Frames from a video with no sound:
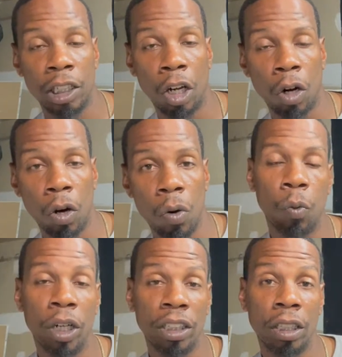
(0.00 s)
glow
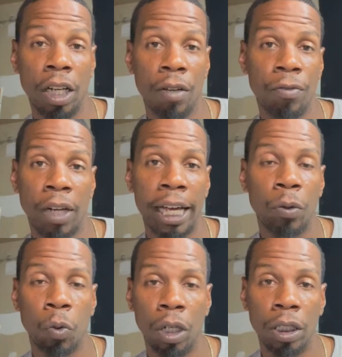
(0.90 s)
once enough
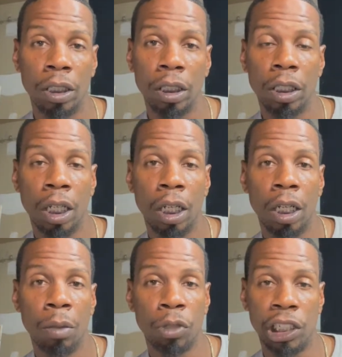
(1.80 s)
light was
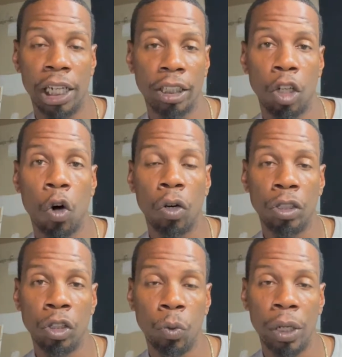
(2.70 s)
projected
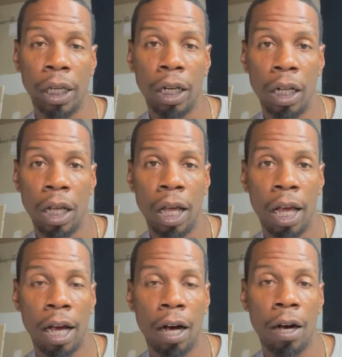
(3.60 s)
onto it,
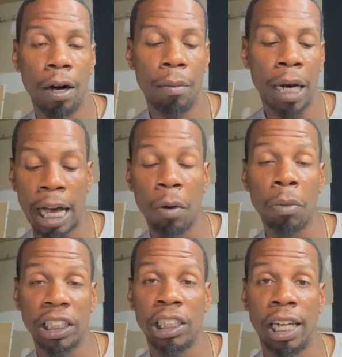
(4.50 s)
how
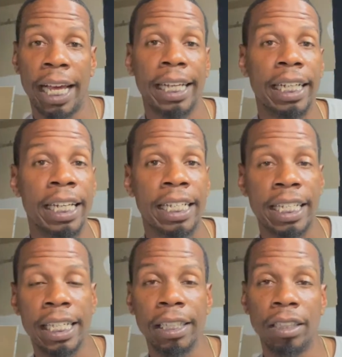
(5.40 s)
much light it
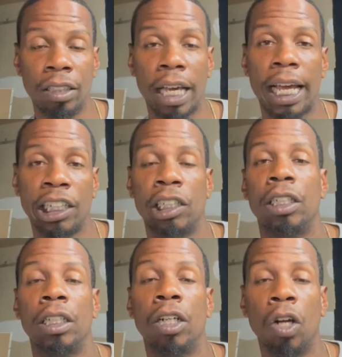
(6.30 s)
needs to
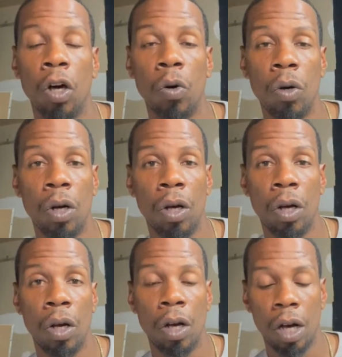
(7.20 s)
actually glow.
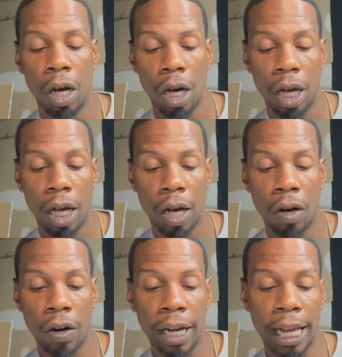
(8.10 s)

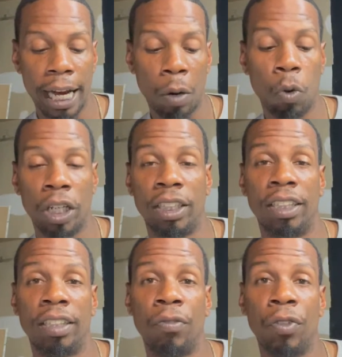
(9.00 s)
All right, and I wanted to
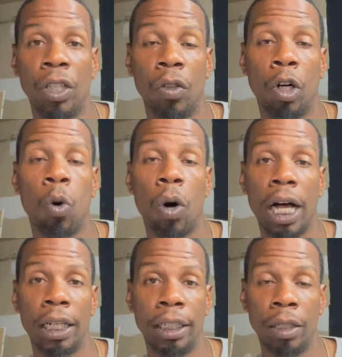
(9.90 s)
feel the
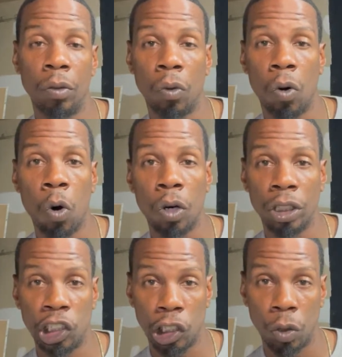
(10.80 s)
quality on
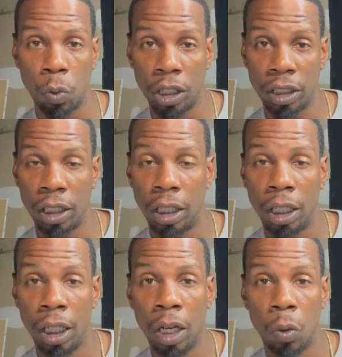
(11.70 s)
the shirt once
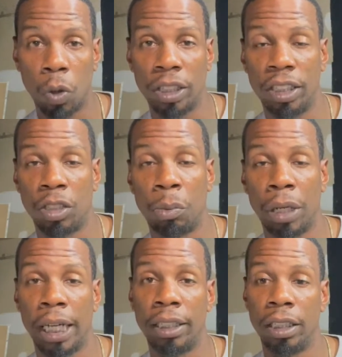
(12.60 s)
it's
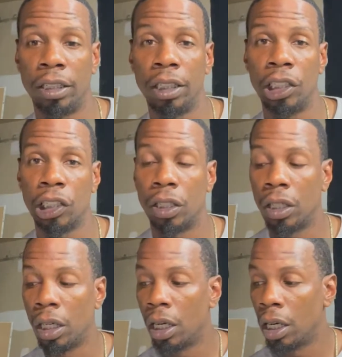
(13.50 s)
applied to the t-shirt.
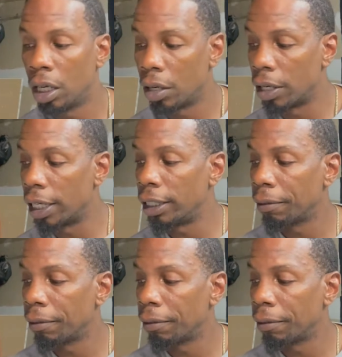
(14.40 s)
All right,